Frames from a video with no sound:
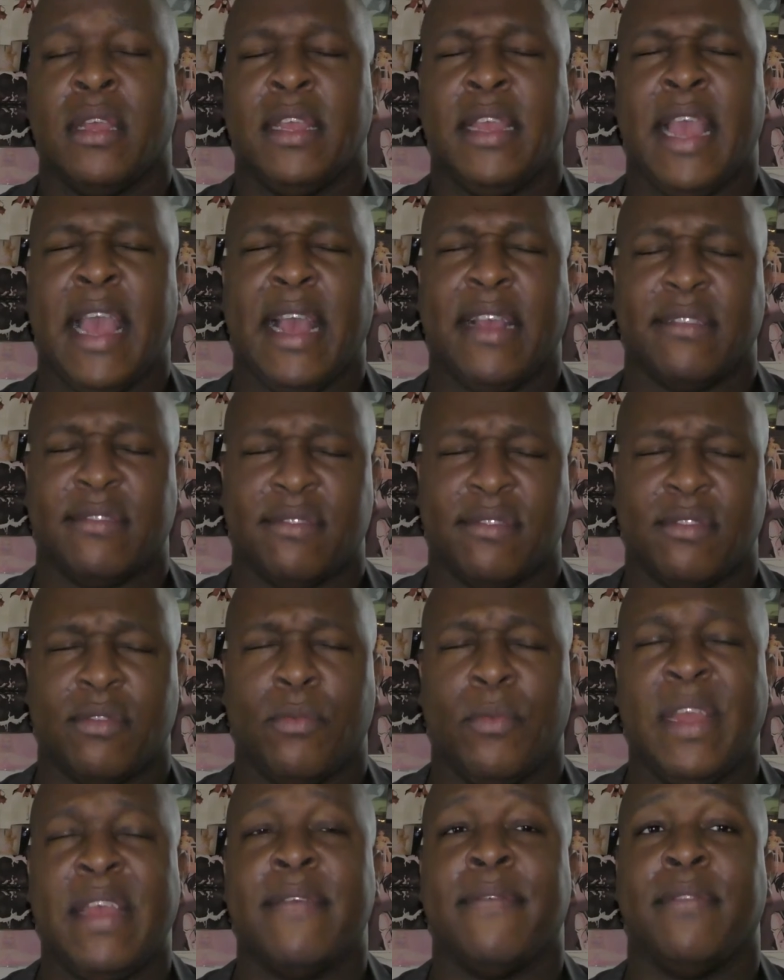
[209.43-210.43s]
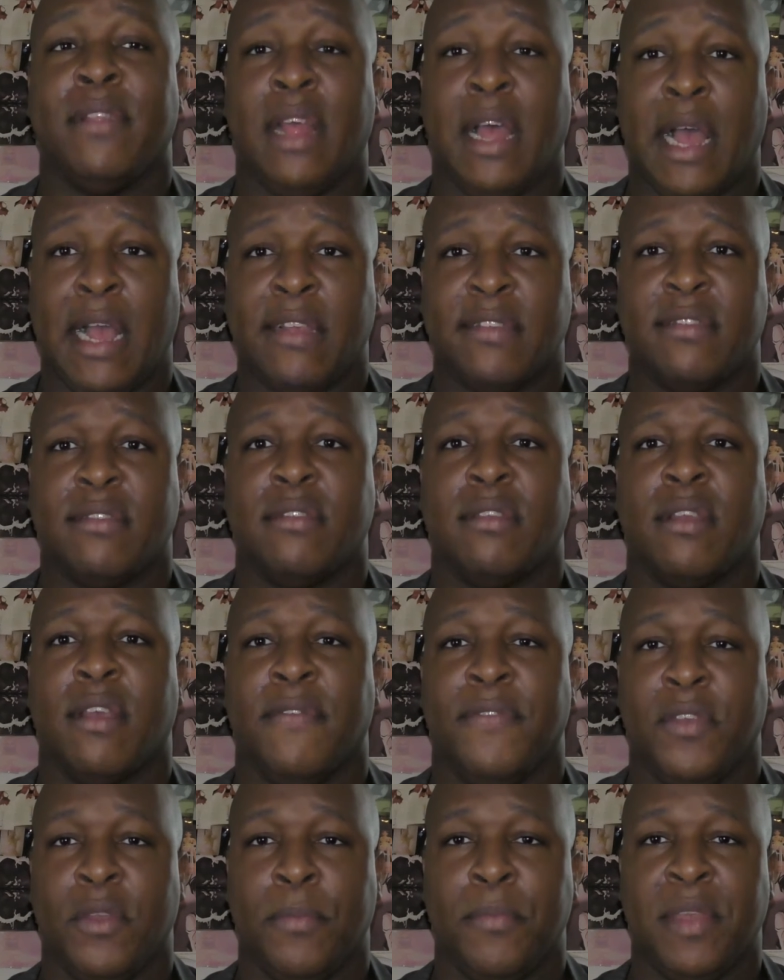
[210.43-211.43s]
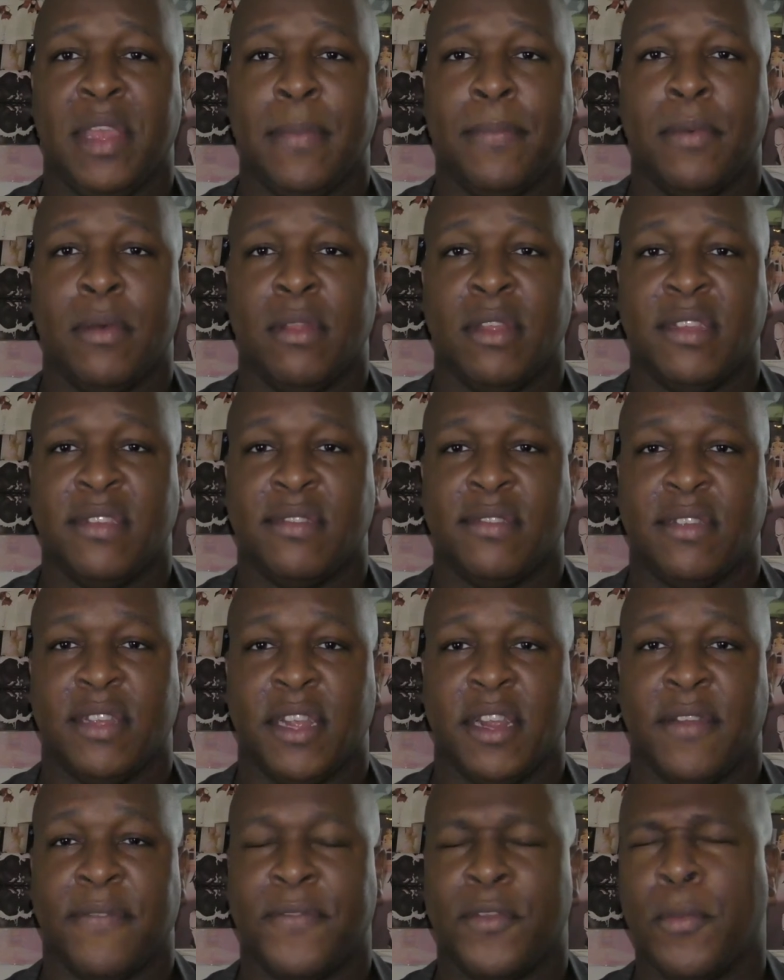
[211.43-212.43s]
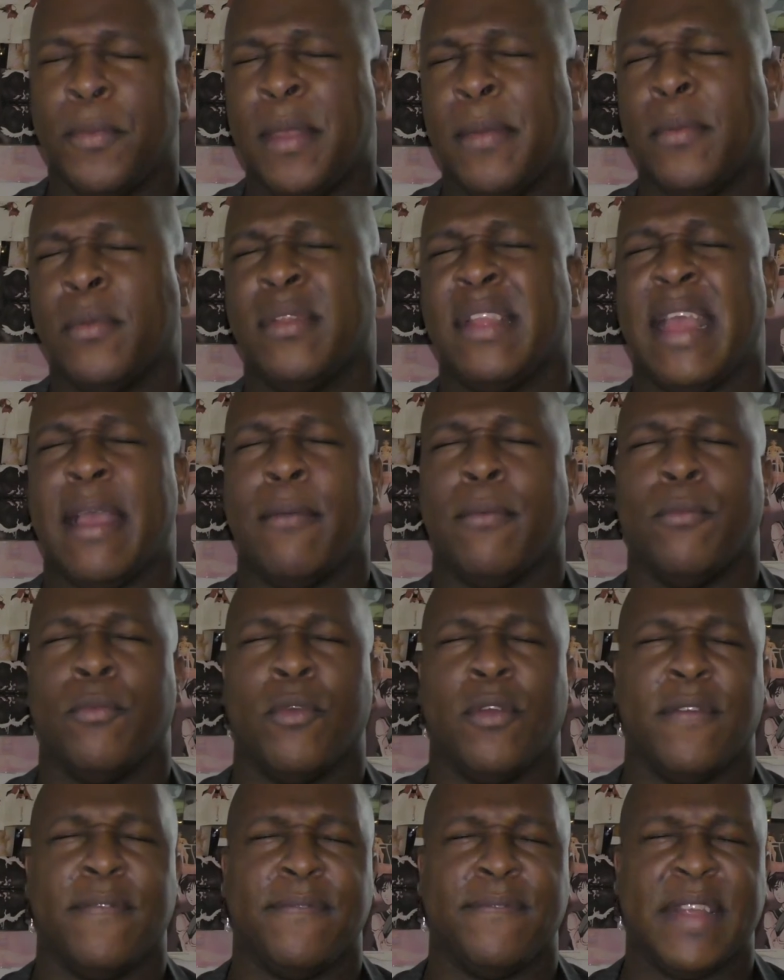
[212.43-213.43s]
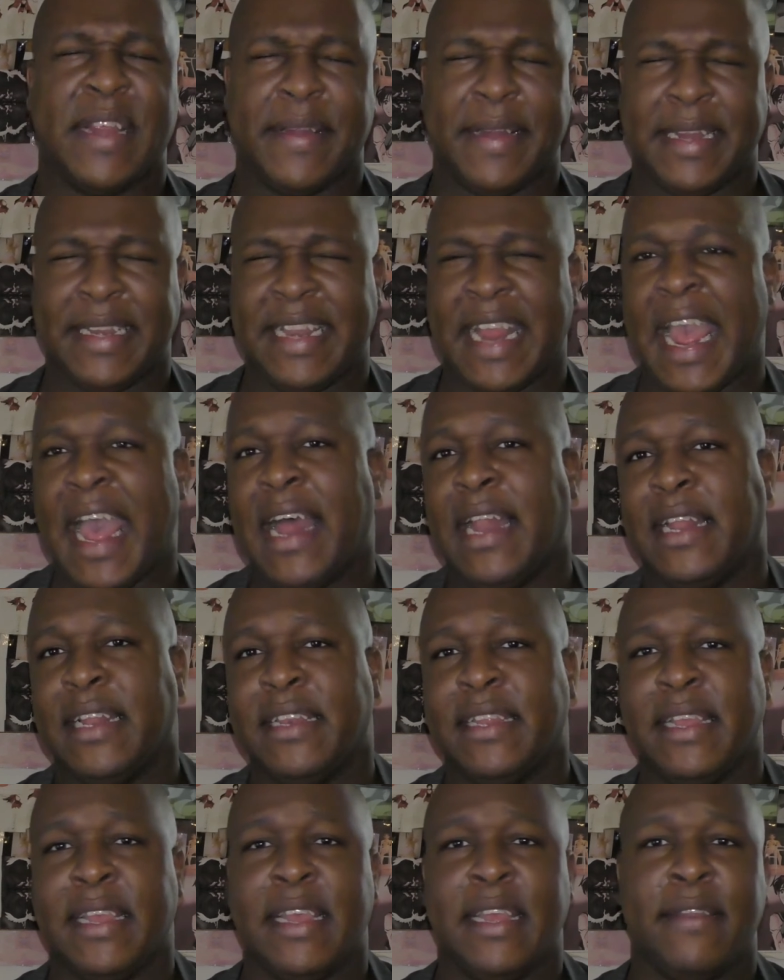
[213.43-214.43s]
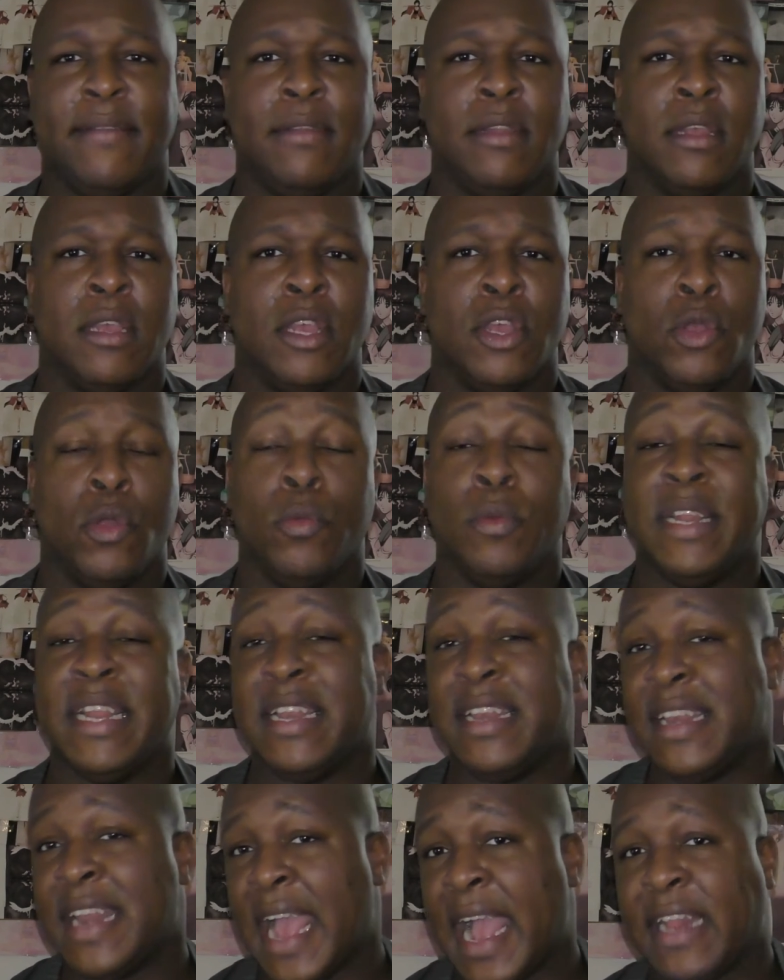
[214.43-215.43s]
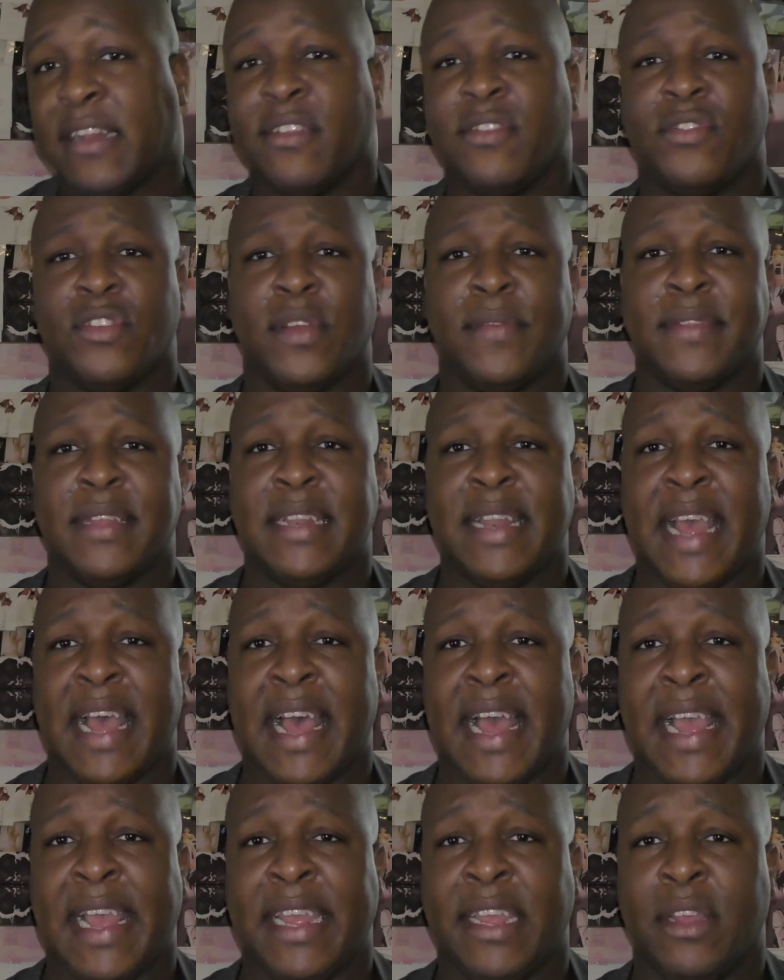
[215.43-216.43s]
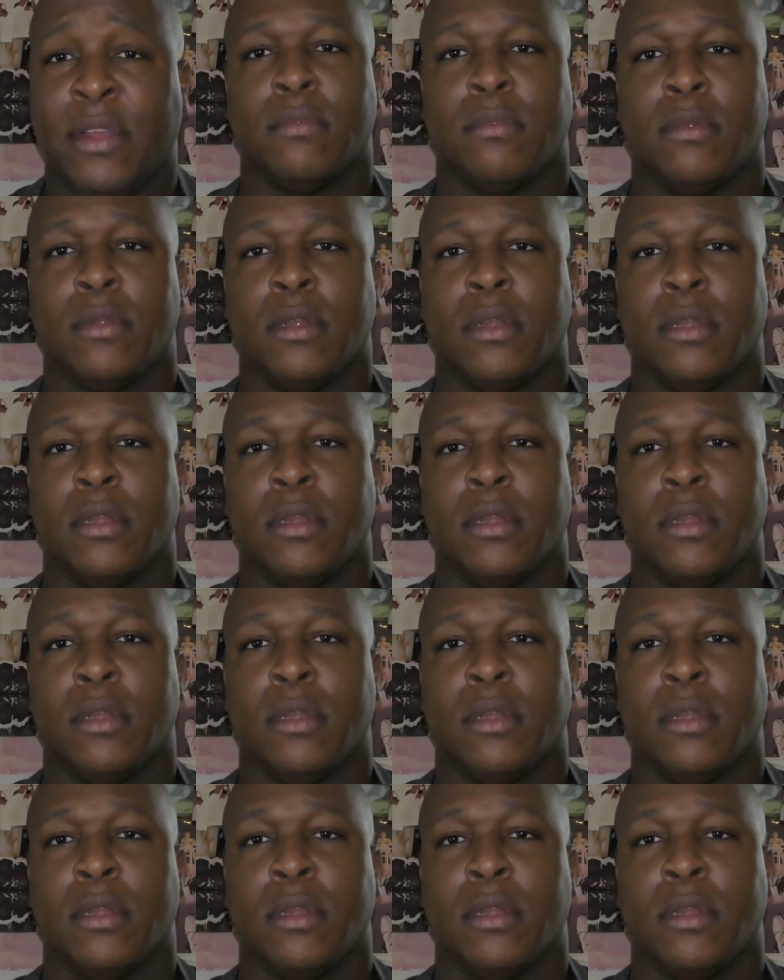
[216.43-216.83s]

Yes, we have lost a few people this year. A few people that were very talented, who did not deserve to die.